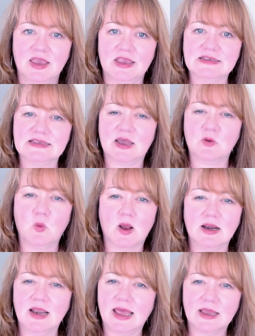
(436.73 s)
Is there
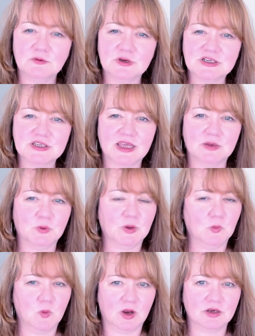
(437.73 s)
one language that we
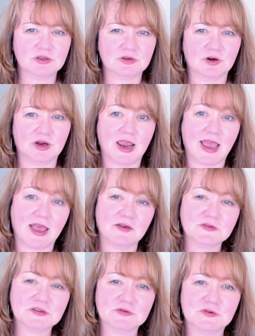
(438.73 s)
want or
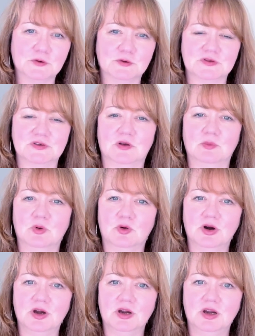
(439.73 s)
have to focus on
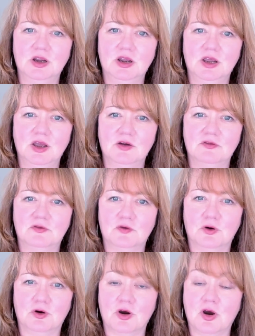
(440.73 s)
more
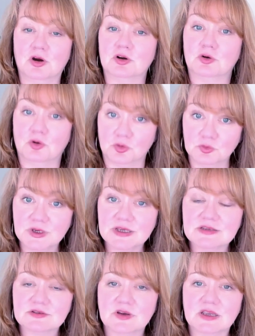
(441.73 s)
for our own
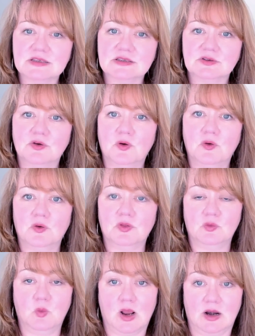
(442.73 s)
interest or
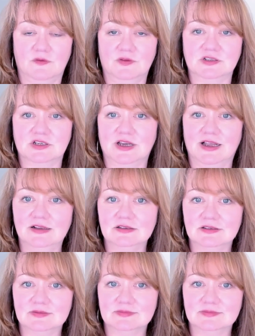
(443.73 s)
the one of the child?